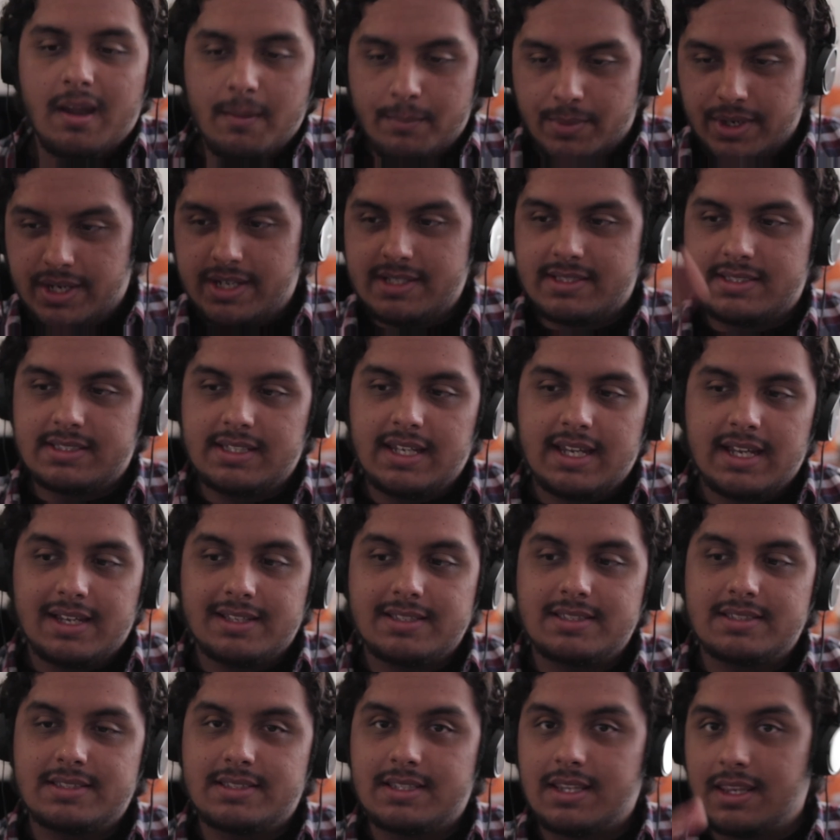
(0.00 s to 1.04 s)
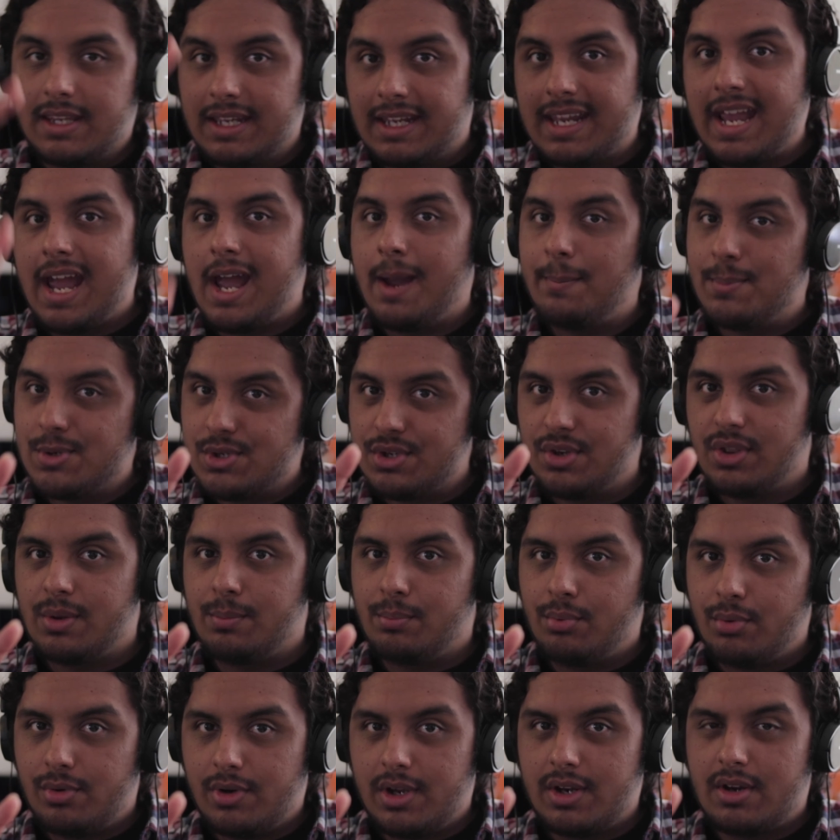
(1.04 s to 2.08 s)
Because yes, they captured the
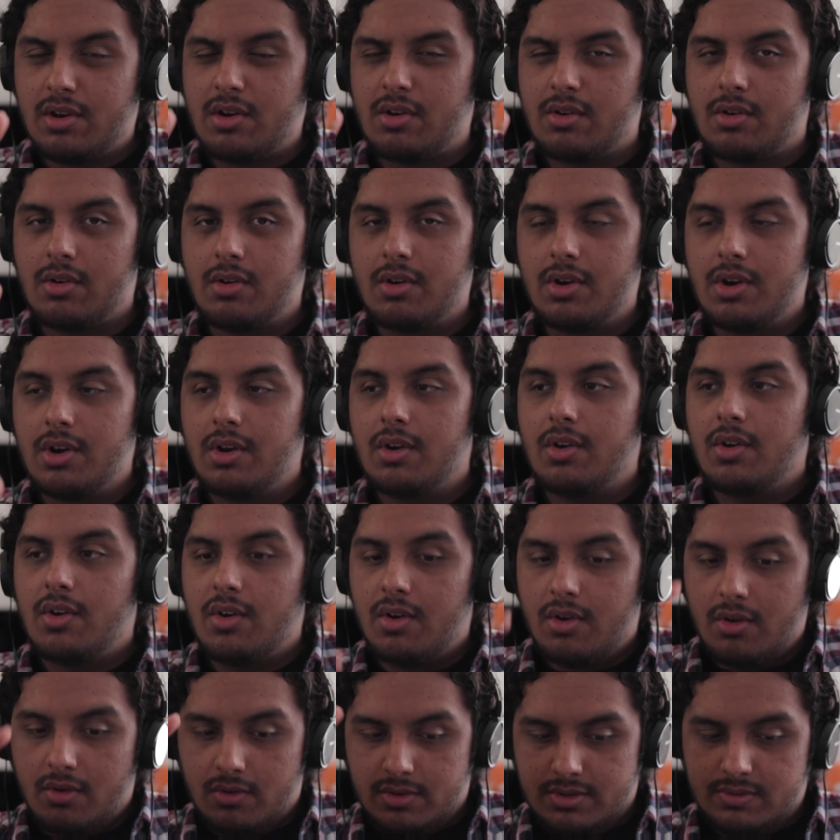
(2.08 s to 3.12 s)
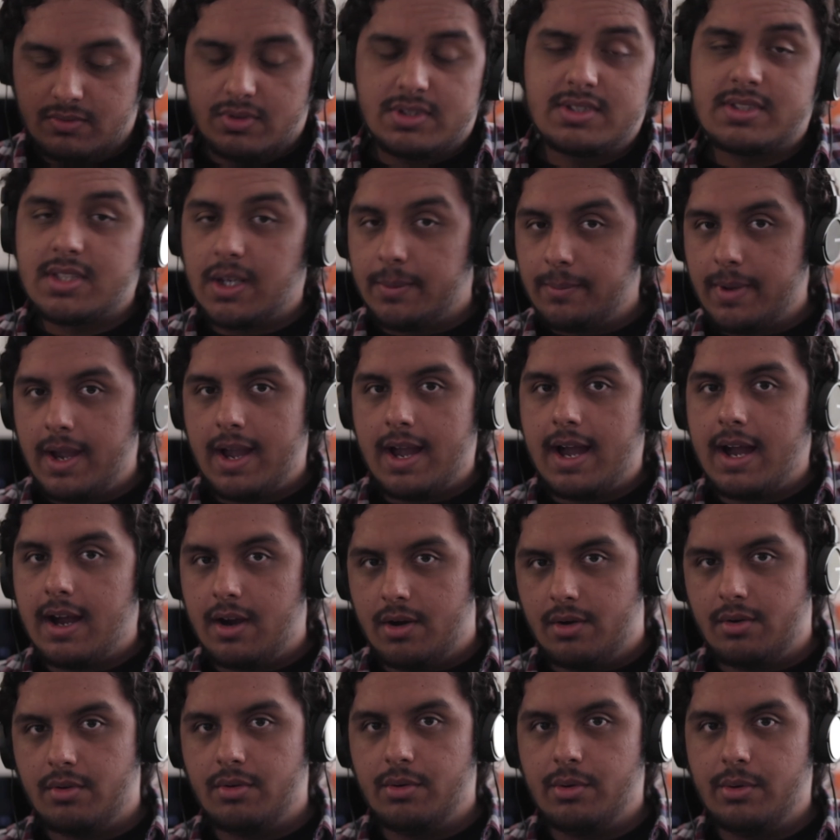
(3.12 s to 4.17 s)
Predator
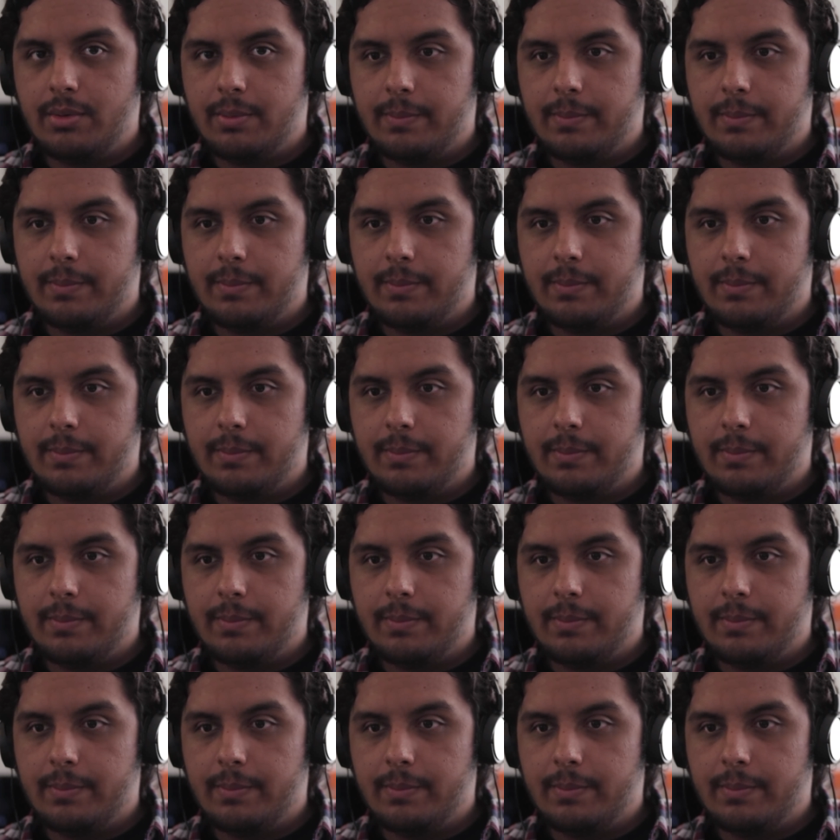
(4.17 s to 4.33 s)
somehow.